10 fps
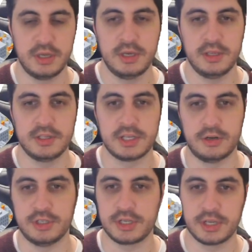This
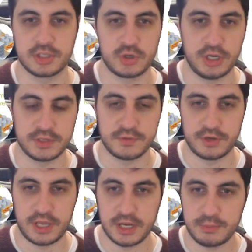energy gets transferred
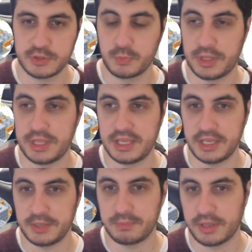to animals when they
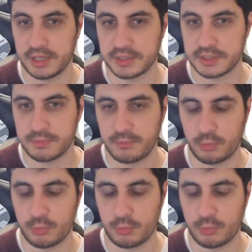eat plants.